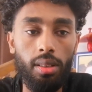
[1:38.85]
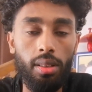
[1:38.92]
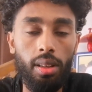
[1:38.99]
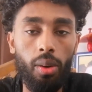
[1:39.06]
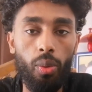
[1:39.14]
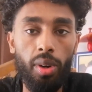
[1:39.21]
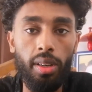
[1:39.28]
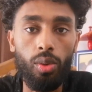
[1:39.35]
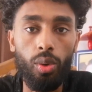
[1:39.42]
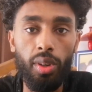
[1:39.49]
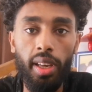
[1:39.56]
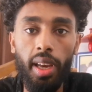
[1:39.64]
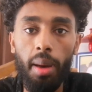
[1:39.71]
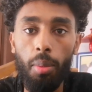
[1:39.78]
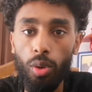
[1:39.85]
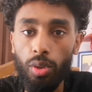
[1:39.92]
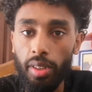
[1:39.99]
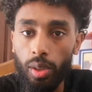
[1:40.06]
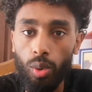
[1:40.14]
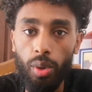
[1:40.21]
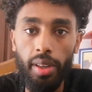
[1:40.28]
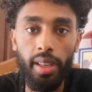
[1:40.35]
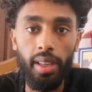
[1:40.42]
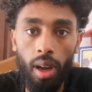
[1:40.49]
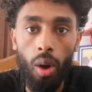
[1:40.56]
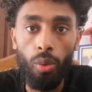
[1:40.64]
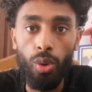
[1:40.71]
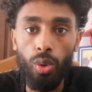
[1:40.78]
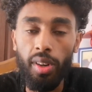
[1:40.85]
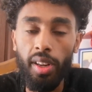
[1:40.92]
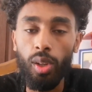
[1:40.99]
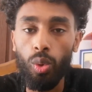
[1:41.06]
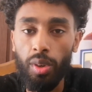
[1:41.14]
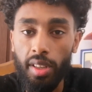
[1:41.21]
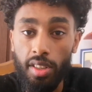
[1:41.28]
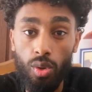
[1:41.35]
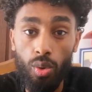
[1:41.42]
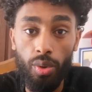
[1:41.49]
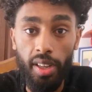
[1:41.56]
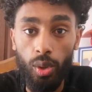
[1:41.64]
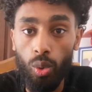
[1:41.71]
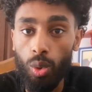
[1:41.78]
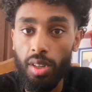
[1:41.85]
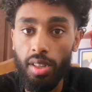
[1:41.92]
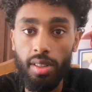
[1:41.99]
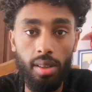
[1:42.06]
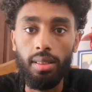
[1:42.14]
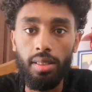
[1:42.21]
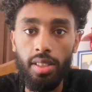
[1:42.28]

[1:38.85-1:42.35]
they were talking about networking, how your network is your net worth.